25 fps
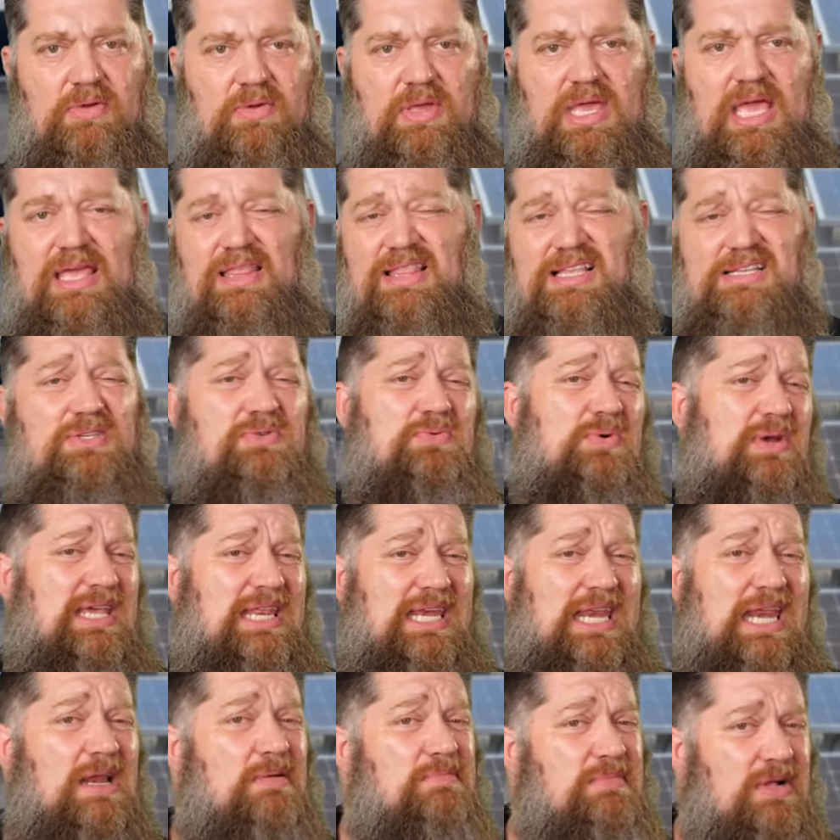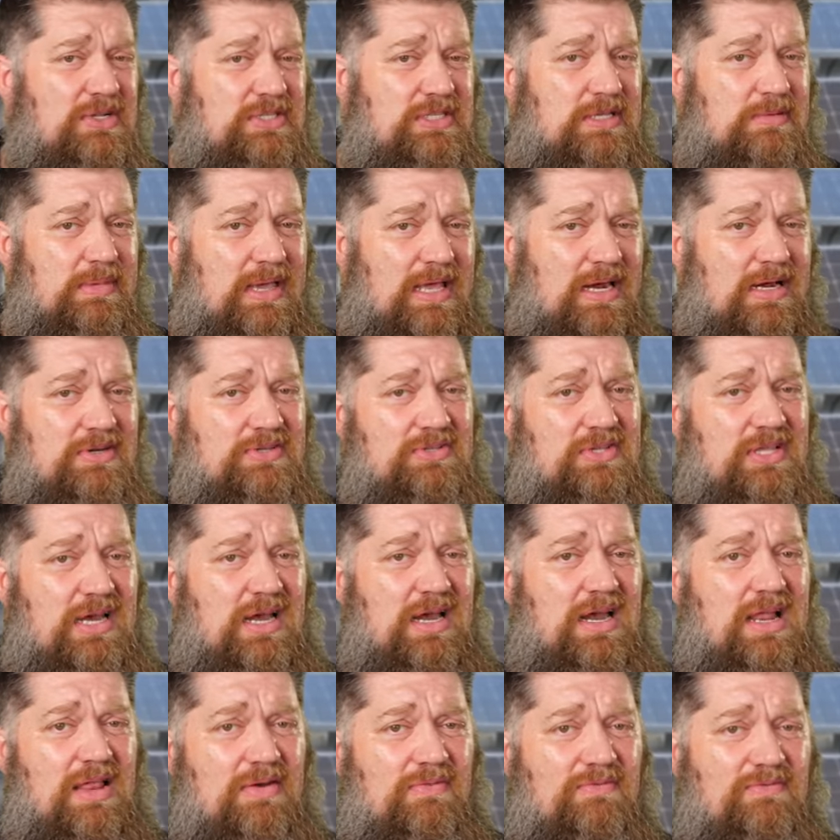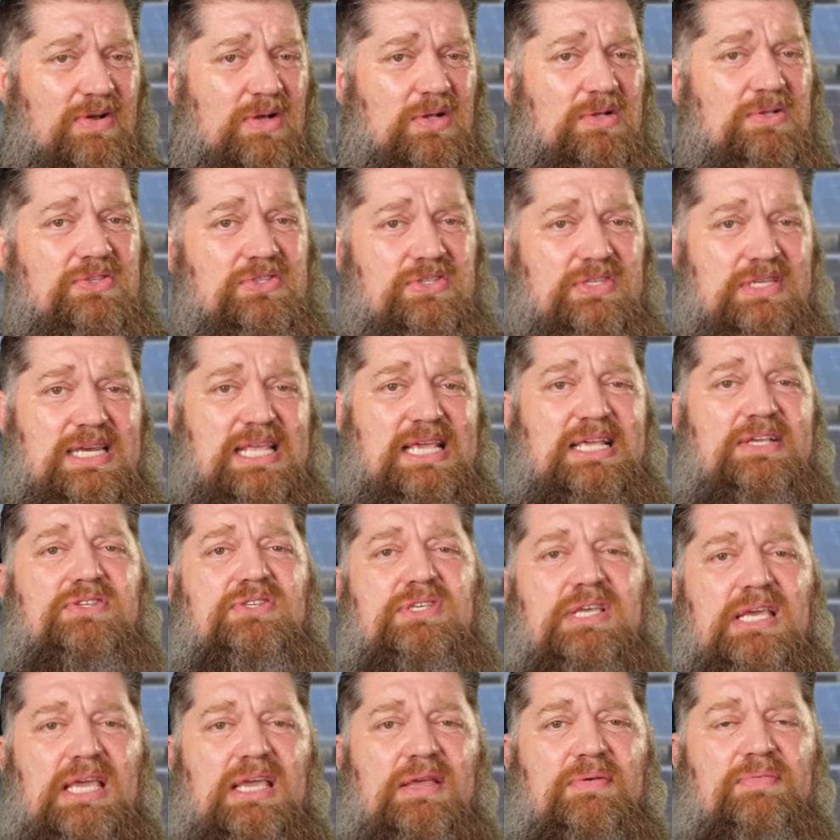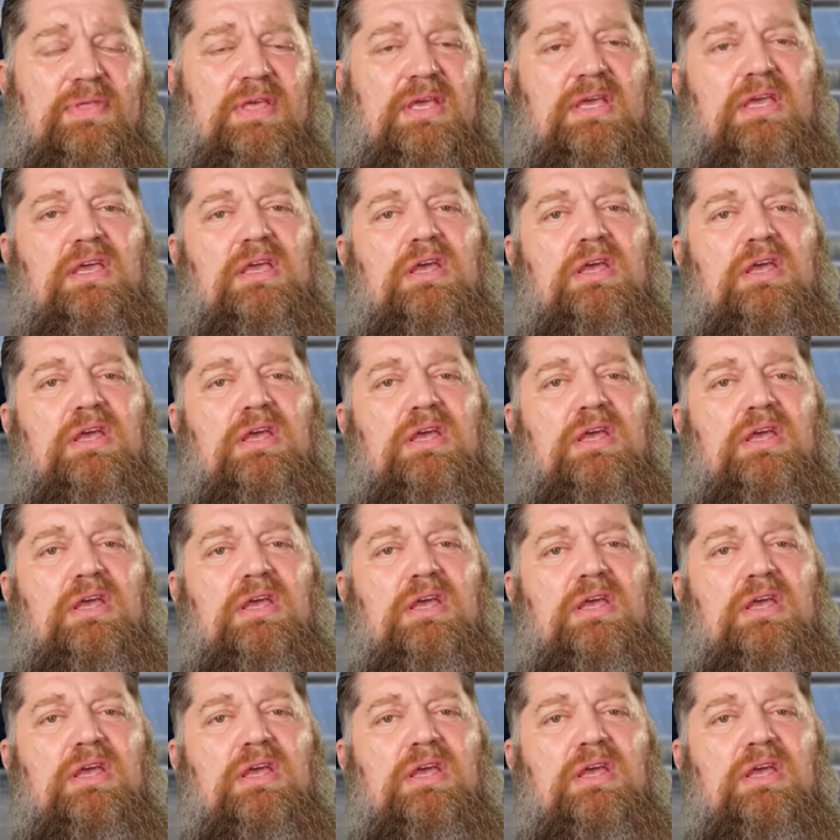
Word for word: Okay, this is where you need a multimeter. Set it on volts DC.